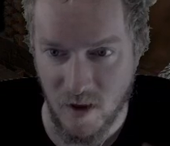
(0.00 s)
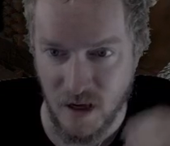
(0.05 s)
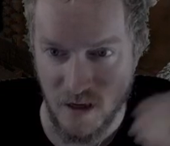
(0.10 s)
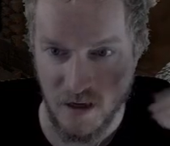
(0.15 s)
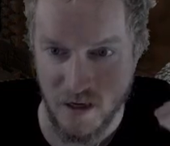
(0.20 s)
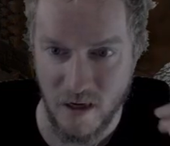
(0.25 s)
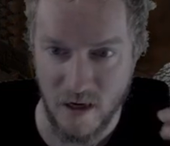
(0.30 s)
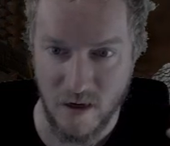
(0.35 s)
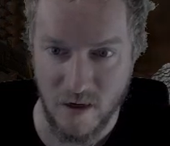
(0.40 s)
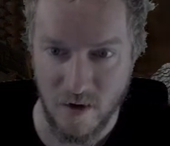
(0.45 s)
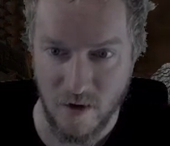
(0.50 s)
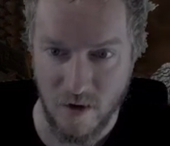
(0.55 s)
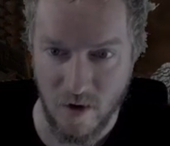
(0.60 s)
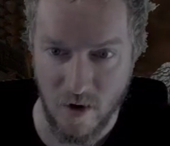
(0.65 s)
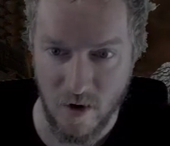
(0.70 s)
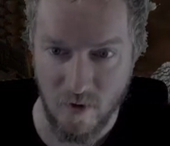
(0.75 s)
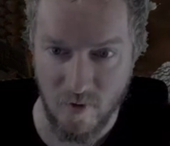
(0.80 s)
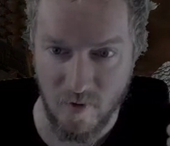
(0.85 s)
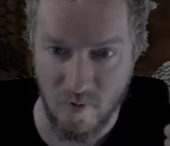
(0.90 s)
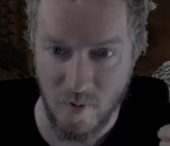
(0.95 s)
did
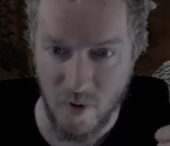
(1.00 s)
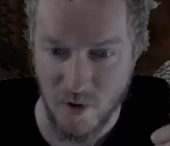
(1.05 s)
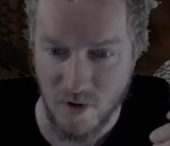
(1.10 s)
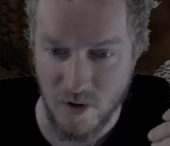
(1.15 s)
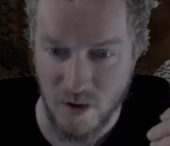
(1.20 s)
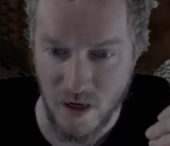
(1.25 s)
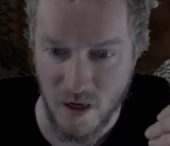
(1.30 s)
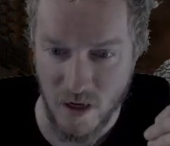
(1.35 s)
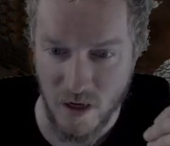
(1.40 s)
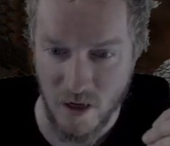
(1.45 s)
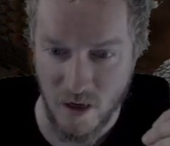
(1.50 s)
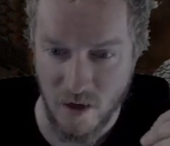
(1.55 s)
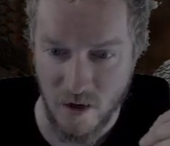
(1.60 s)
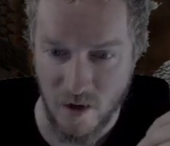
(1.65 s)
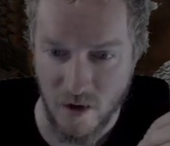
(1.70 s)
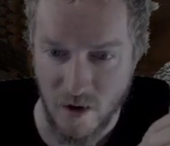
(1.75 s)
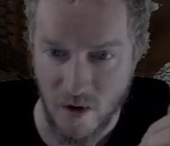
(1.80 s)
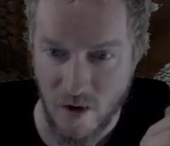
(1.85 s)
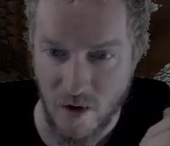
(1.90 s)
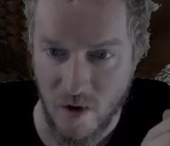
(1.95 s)
nerf Mosaic,
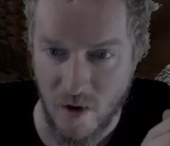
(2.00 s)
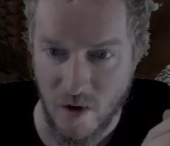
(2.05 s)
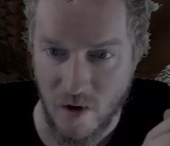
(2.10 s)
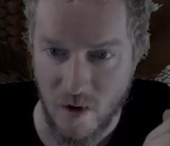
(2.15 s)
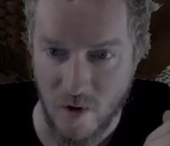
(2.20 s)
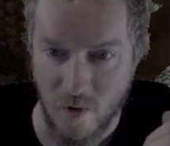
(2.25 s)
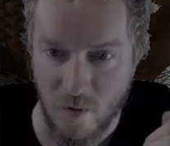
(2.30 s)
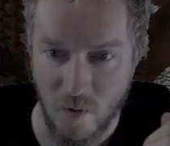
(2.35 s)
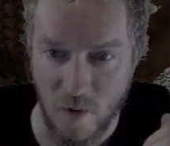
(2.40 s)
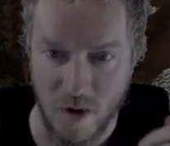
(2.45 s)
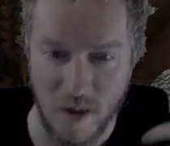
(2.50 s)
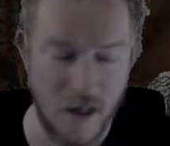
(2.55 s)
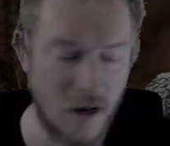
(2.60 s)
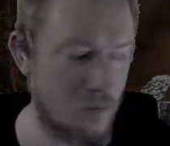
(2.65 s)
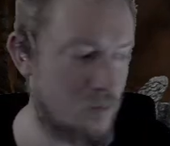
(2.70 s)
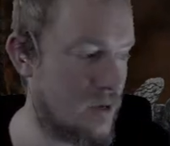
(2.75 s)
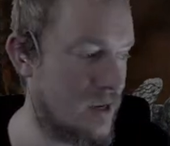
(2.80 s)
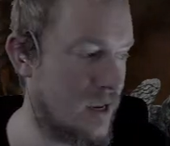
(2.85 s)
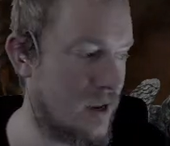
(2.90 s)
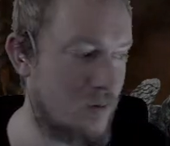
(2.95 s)
will I
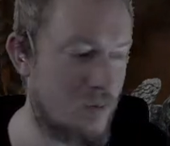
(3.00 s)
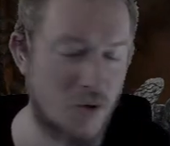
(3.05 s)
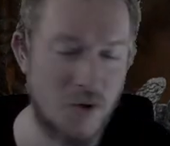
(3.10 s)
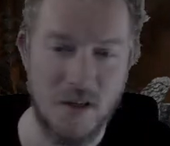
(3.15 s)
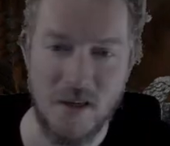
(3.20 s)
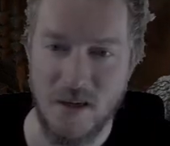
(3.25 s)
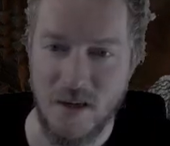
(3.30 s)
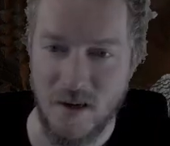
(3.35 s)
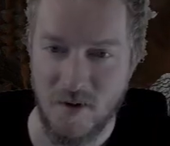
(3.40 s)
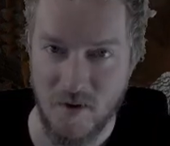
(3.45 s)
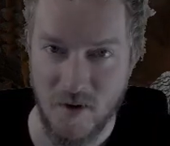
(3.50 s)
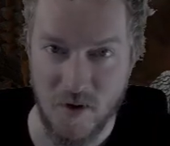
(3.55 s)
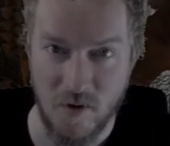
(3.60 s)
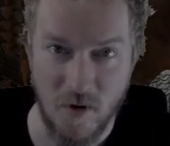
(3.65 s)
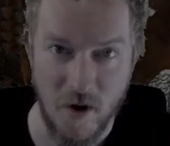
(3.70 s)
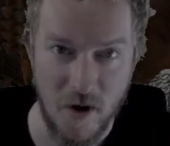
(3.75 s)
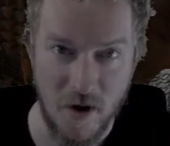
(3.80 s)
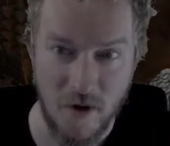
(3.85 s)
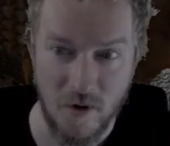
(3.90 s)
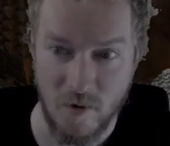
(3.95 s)
be able to even
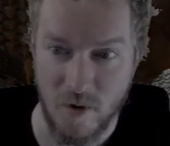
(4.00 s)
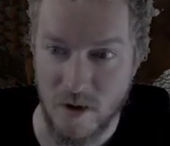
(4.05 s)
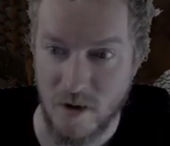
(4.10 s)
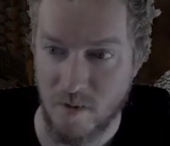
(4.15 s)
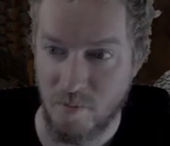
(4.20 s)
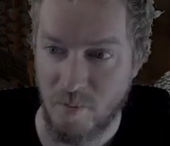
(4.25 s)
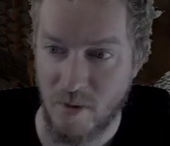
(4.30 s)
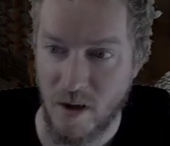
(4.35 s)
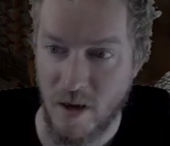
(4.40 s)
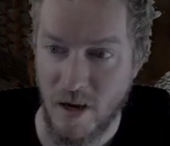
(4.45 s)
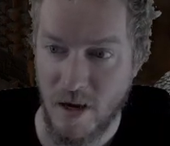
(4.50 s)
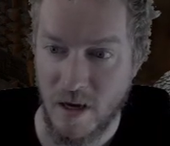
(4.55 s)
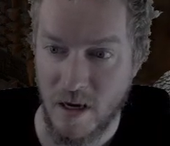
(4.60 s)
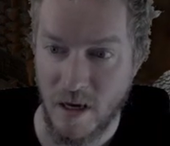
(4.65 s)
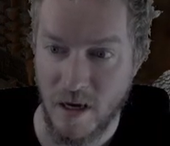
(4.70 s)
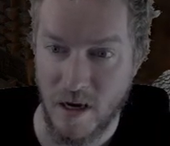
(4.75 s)
run it with a plague and